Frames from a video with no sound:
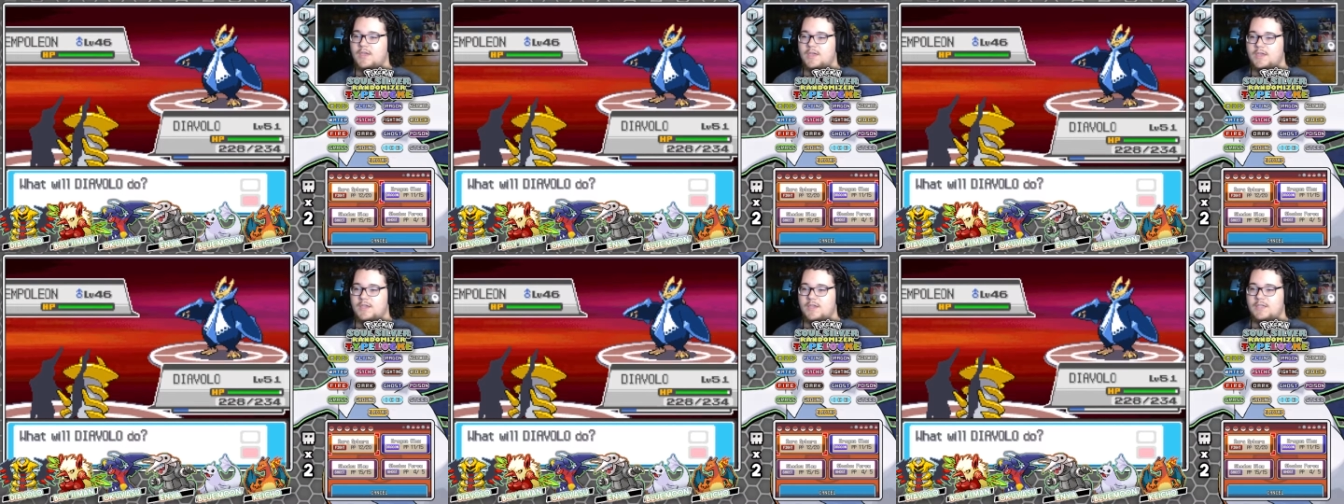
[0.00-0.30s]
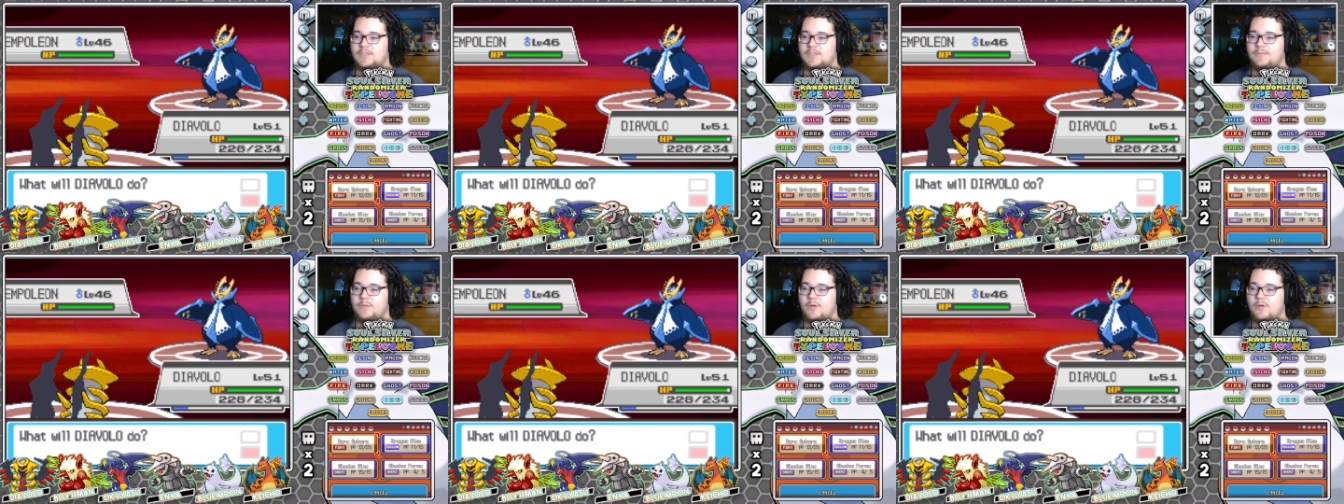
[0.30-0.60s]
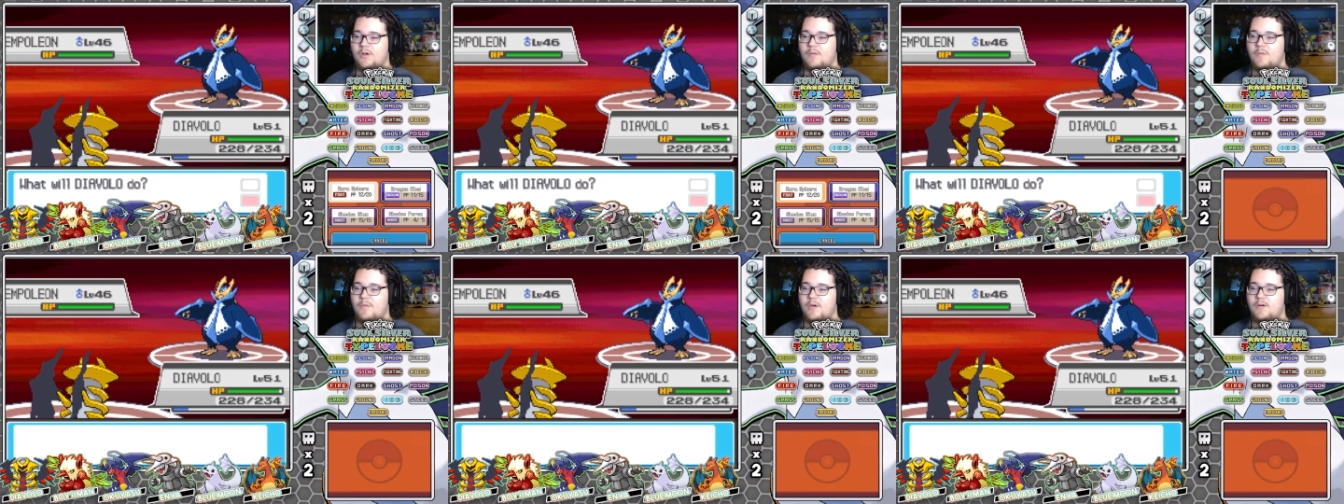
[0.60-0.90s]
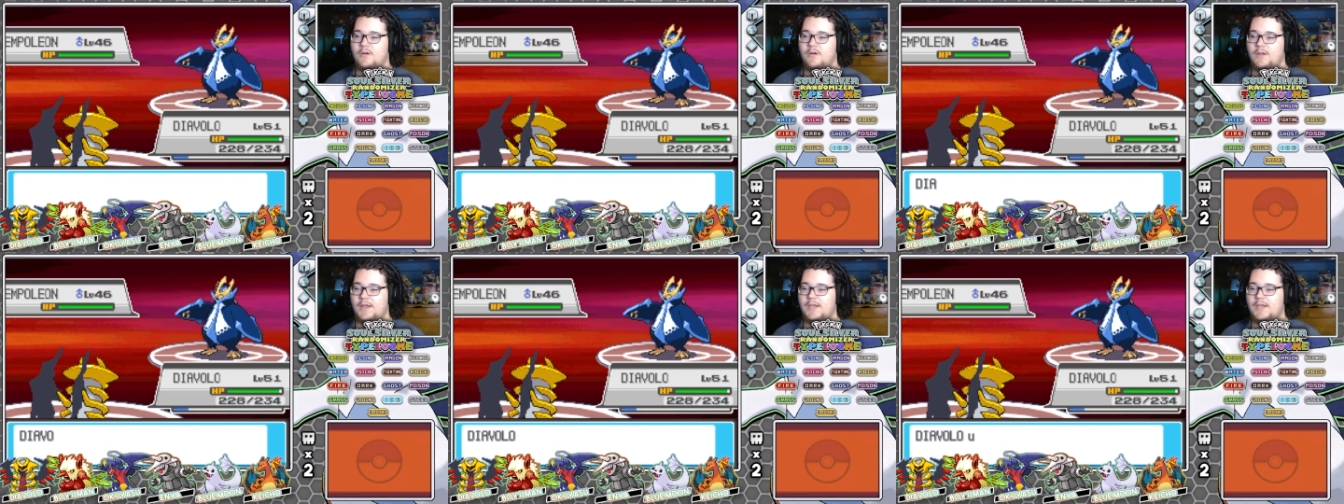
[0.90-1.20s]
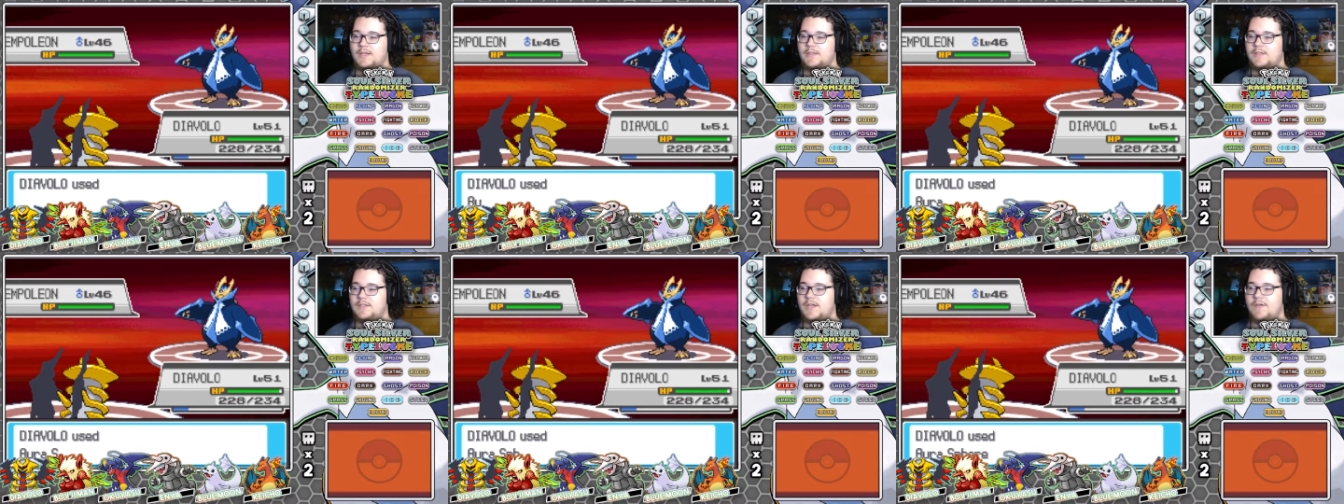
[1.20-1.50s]
His Pokemon are like
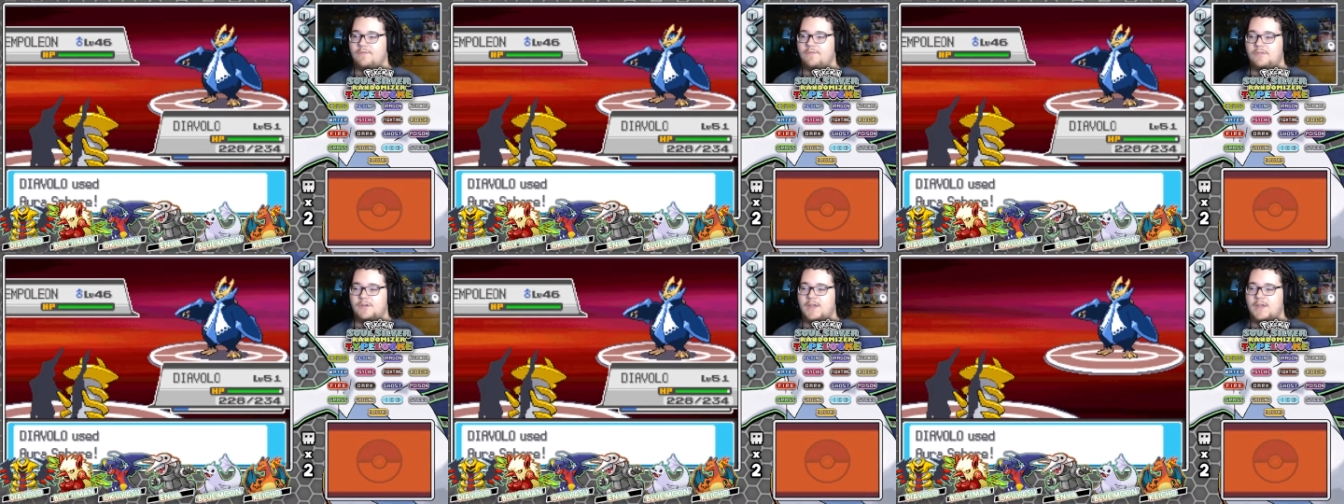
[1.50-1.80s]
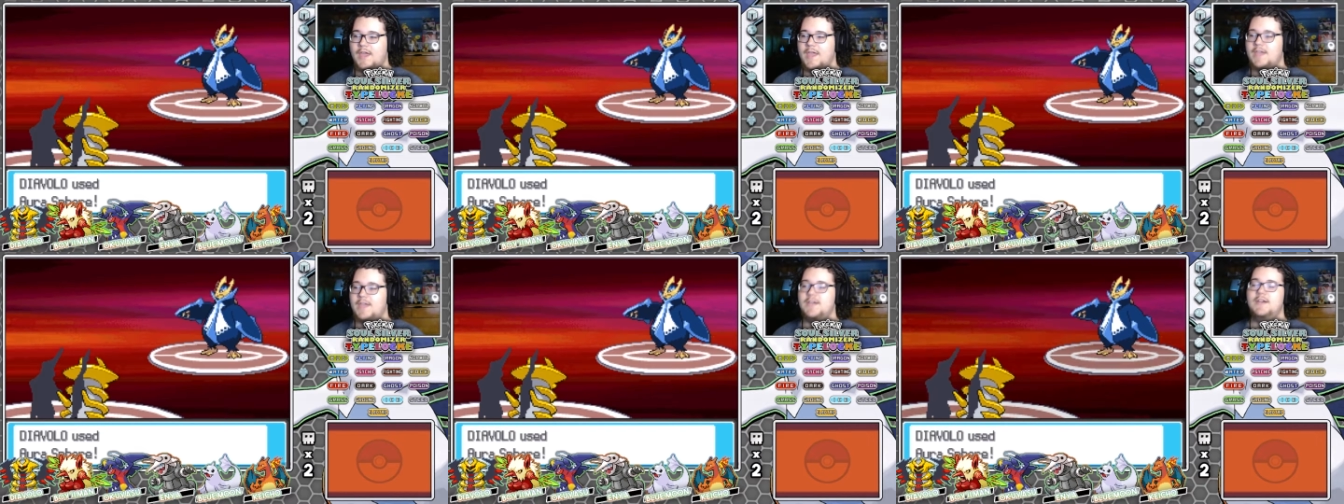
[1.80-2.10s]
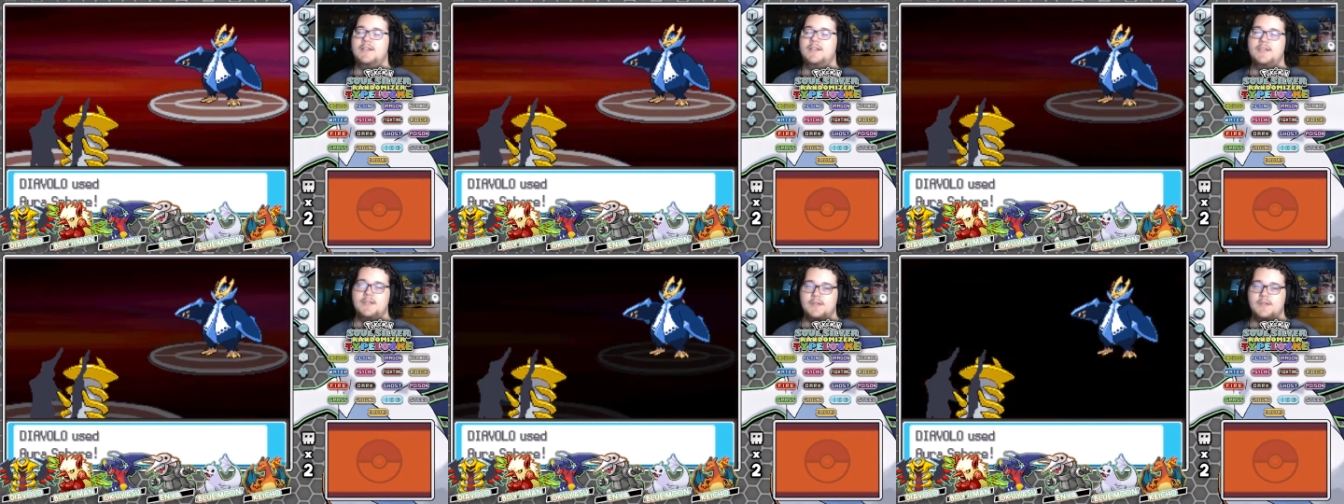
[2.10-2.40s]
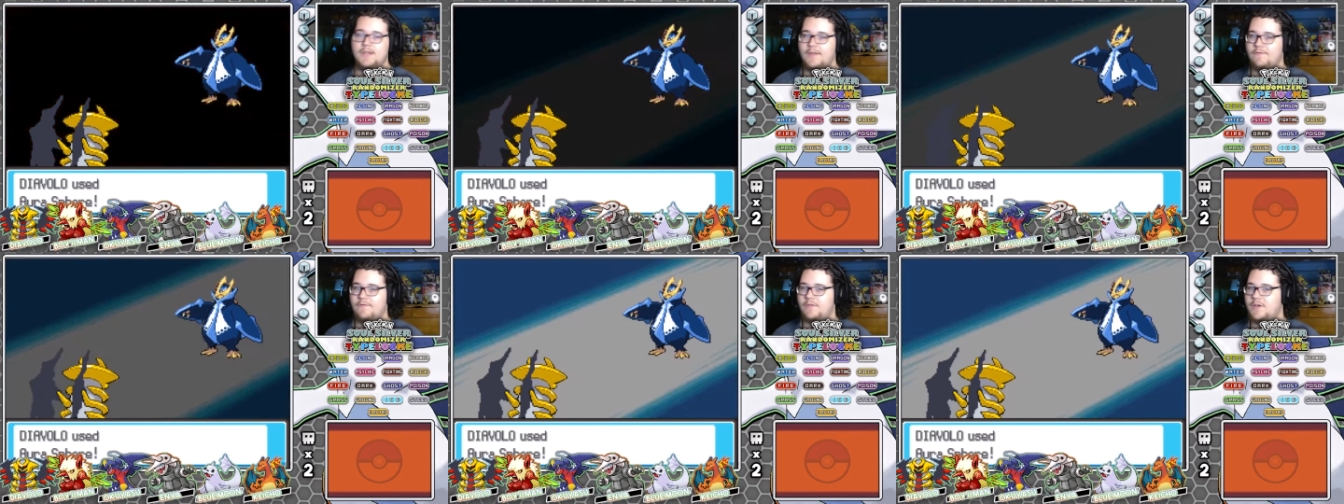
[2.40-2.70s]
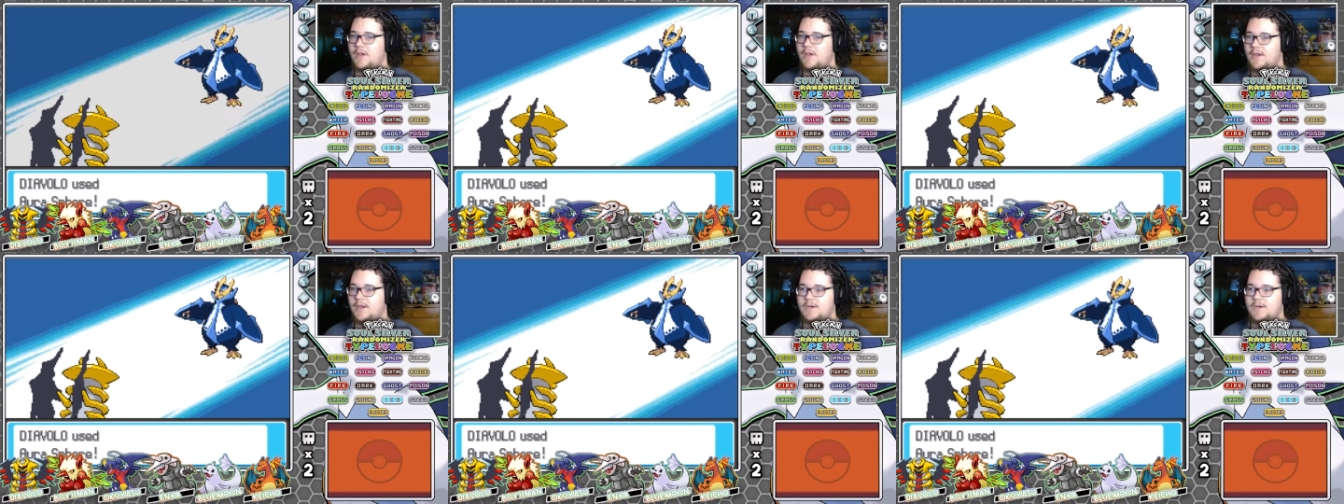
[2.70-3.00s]
level 80, level
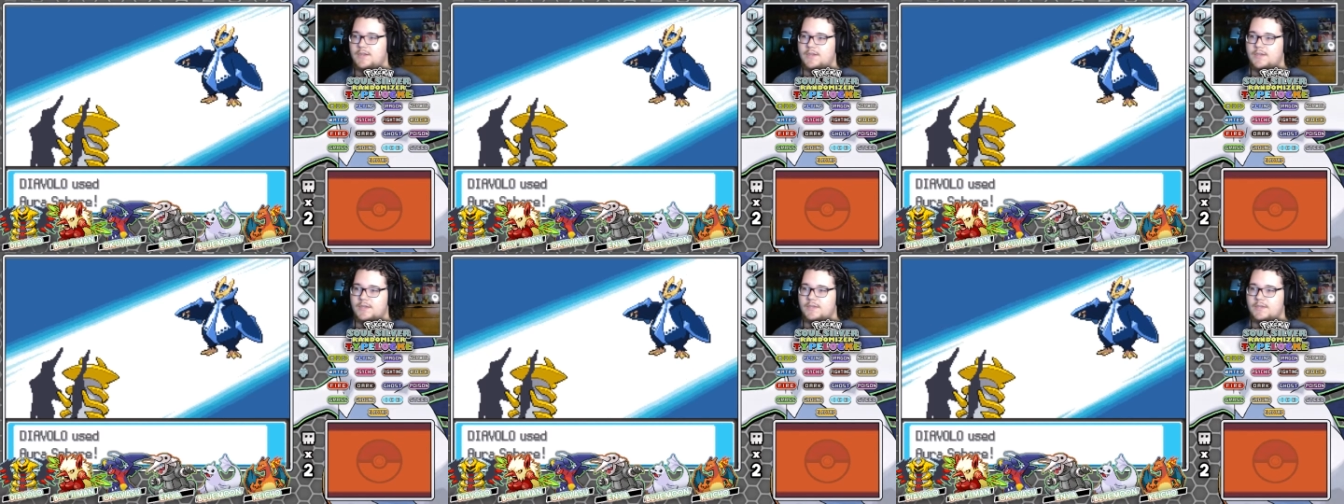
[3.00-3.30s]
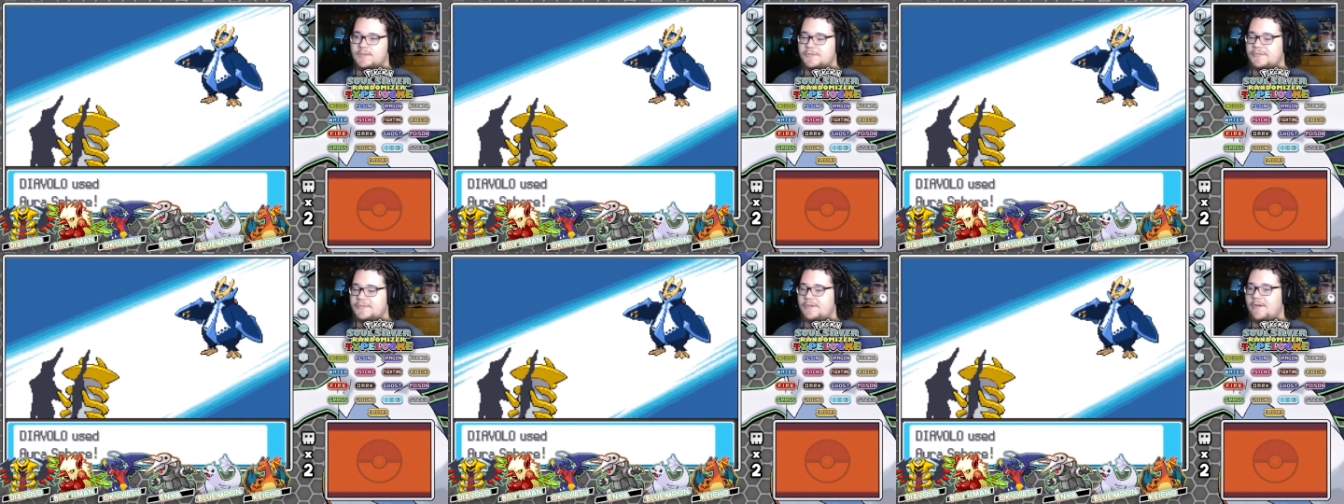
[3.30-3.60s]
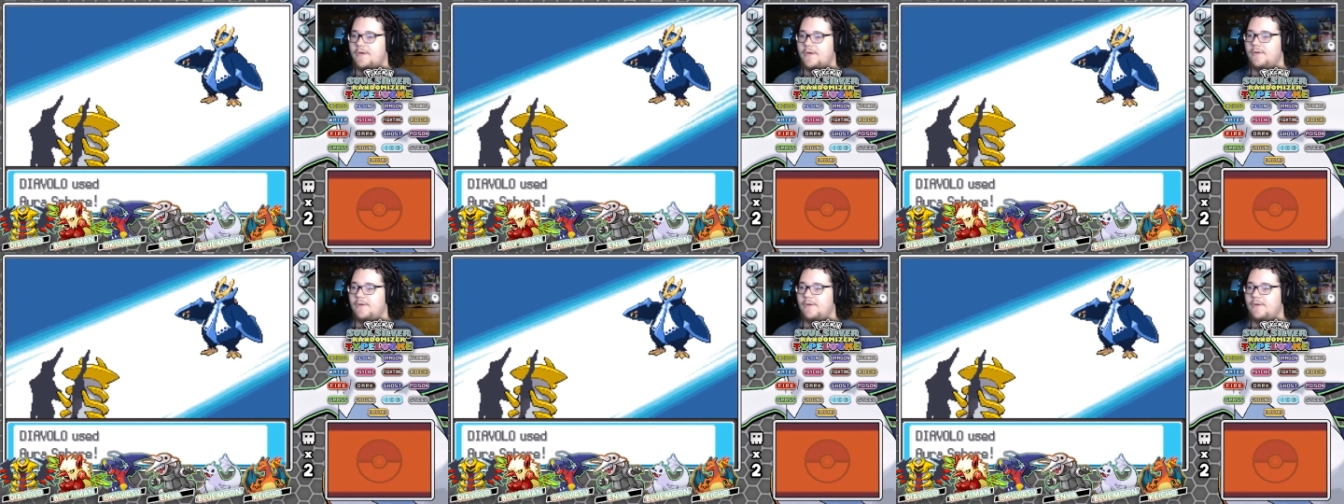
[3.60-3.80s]
90, so